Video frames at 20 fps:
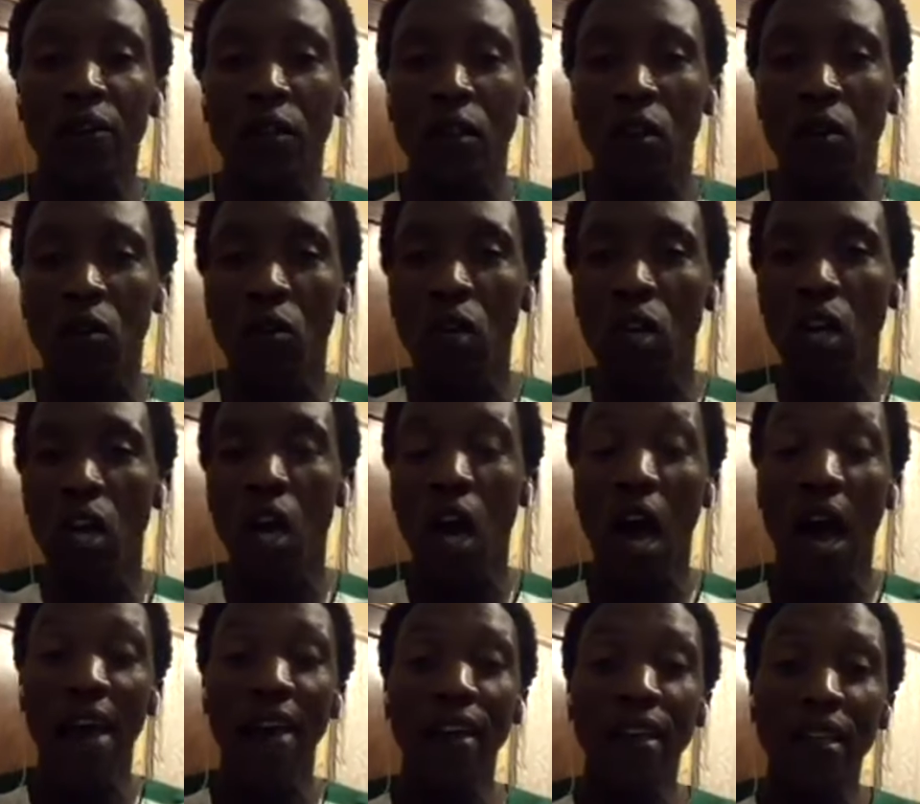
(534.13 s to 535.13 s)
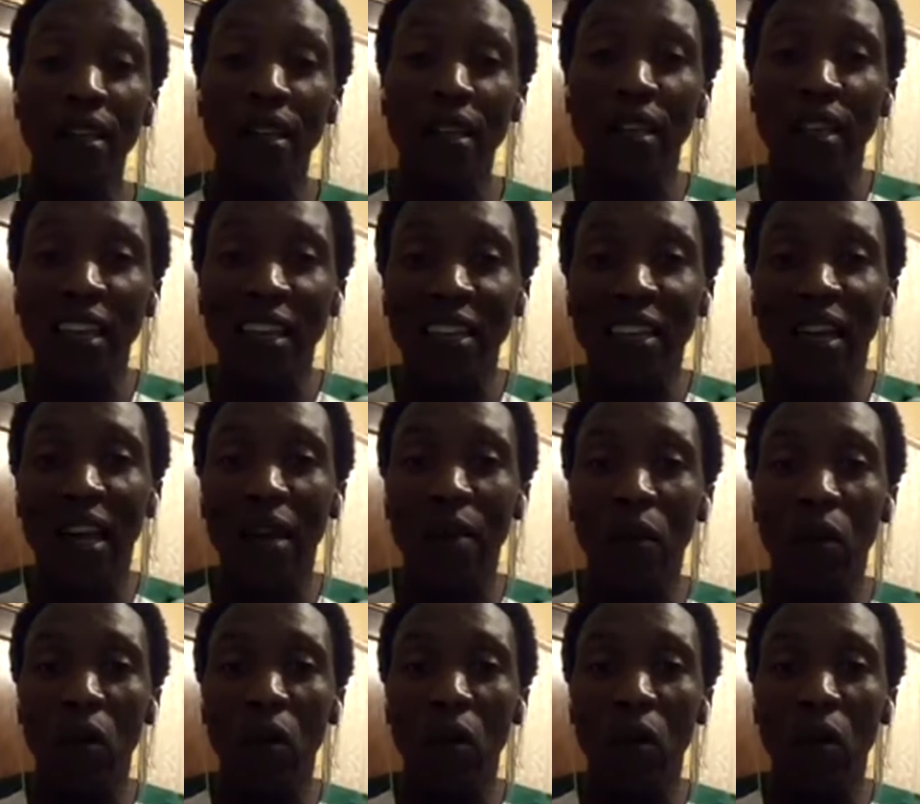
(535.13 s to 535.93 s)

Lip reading: So I cleared that time